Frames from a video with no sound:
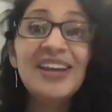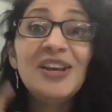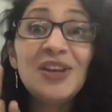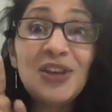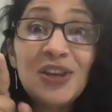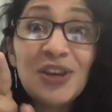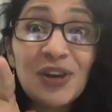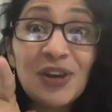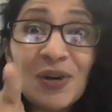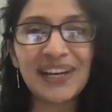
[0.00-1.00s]

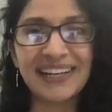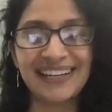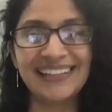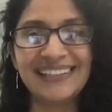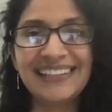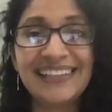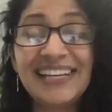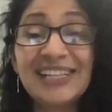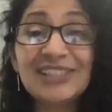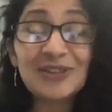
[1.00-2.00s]
You read it.
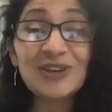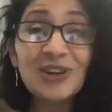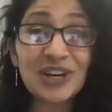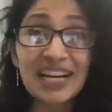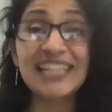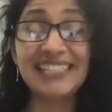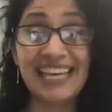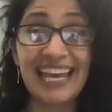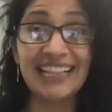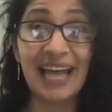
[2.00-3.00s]
So you're going to
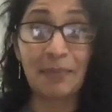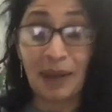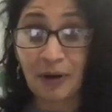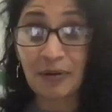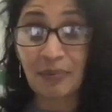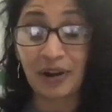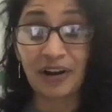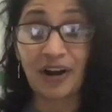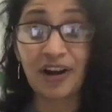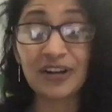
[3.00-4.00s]
take that PowerPoint
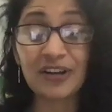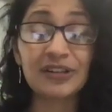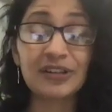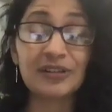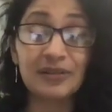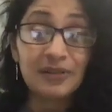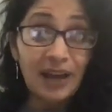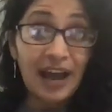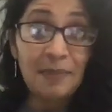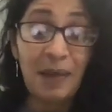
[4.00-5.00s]
on your
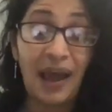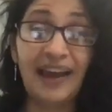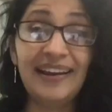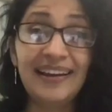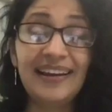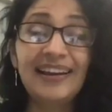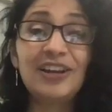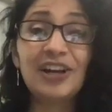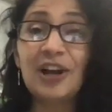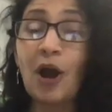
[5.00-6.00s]
iPad,
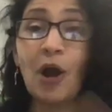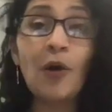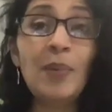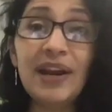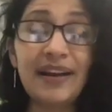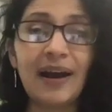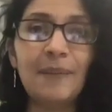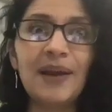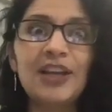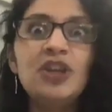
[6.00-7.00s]
you're going to open it up,
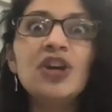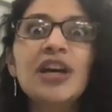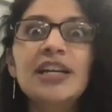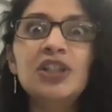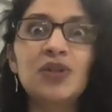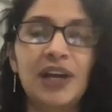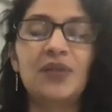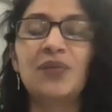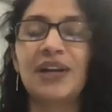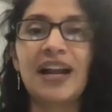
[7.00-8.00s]
and you're going to try and
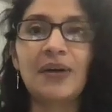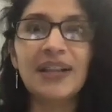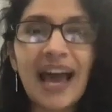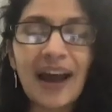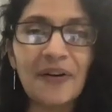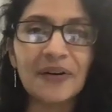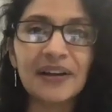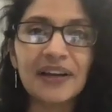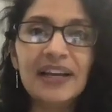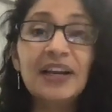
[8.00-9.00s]
read it out loud.
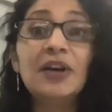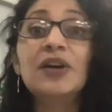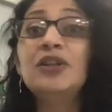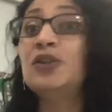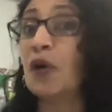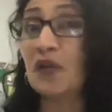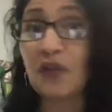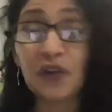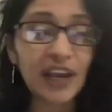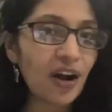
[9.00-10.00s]
Don't
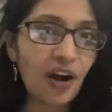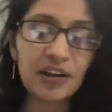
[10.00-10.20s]
forget all